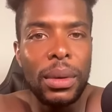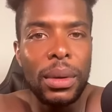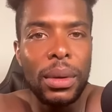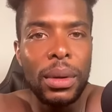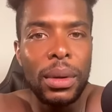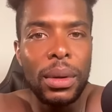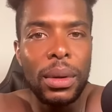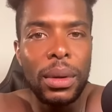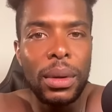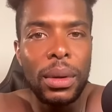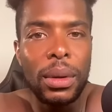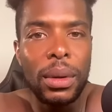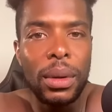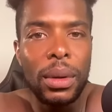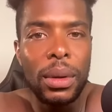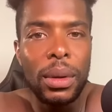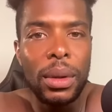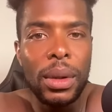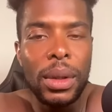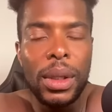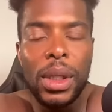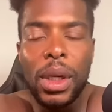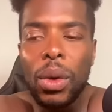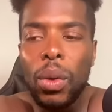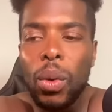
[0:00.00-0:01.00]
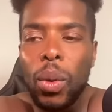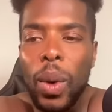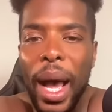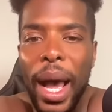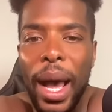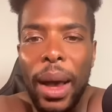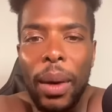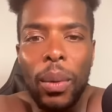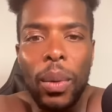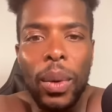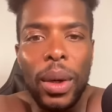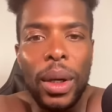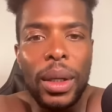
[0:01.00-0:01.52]
So why would,
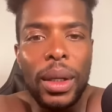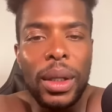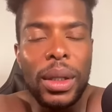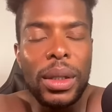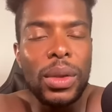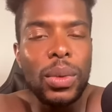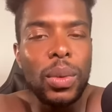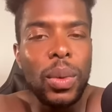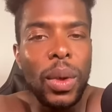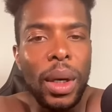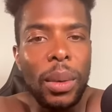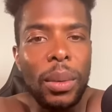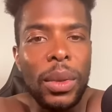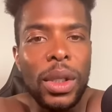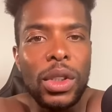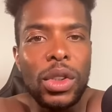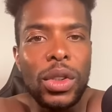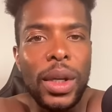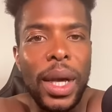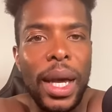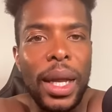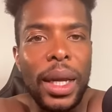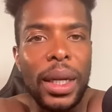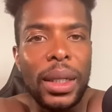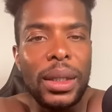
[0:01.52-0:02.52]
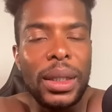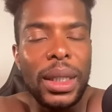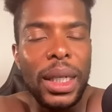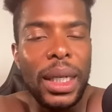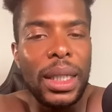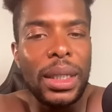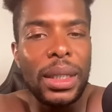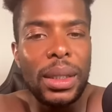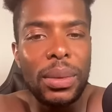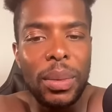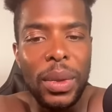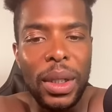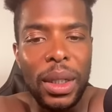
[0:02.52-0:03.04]
would this woman try to
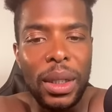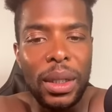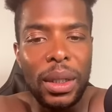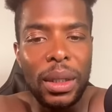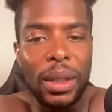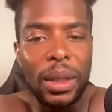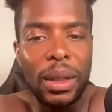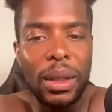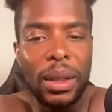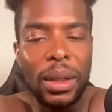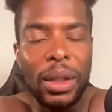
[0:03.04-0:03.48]
test me?